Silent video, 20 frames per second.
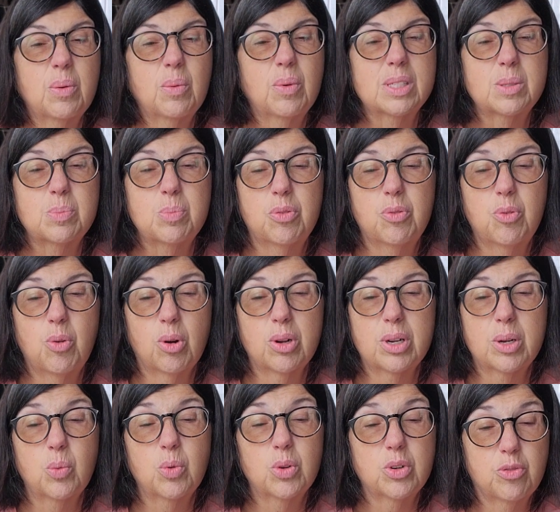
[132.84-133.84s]
was before, and
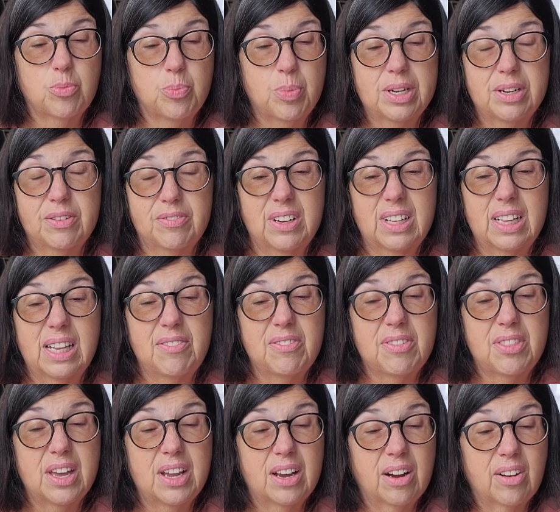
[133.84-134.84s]
it would have been if I'd
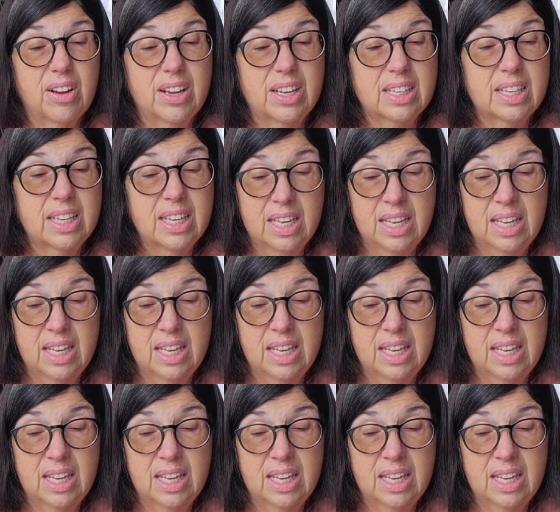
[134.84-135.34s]
left the hair in.